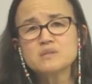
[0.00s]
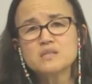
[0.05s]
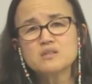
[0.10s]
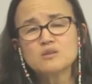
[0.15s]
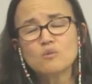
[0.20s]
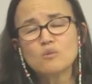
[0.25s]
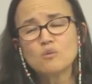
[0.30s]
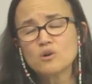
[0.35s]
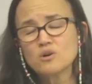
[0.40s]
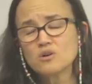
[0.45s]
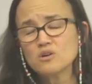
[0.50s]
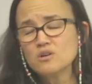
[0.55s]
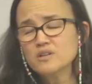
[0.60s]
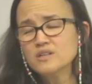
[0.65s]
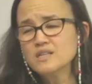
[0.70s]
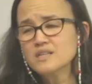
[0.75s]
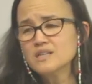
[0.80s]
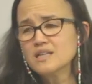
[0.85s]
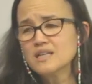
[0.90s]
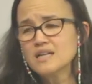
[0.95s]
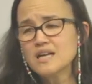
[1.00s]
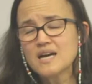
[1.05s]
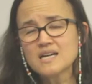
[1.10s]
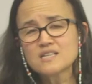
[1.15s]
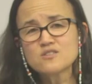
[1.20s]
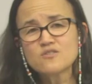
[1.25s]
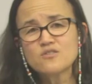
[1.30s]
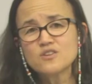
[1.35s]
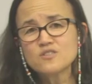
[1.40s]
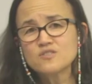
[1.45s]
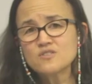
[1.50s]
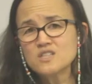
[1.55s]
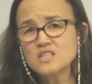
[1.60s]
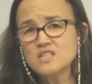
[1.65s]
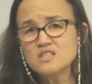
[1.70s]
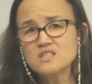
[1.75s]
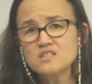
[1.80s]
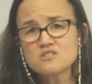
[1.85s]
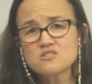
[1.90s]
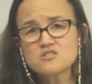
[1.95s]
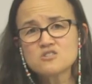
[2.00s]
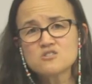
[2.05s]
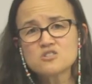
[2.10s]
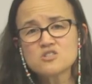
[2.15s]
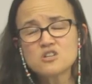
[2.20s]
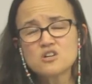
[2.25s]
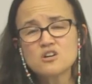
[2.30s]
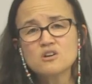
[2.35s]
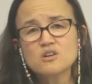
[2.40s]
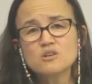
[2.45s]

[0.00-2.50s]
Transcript: in the world in the last 15 years or so,